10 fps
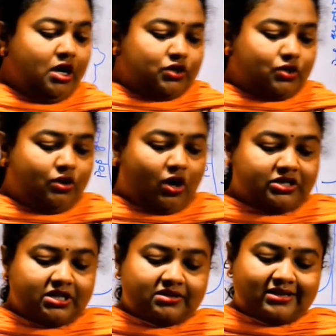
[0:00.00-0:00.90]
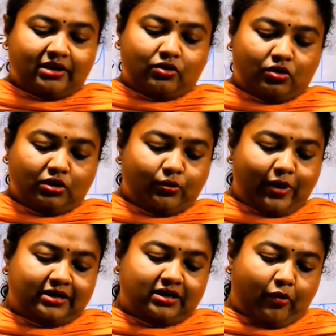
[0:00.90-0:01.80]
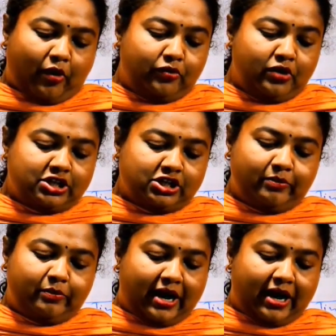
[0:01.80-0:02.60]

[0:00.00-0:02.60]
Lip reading: So logistic growth, where the population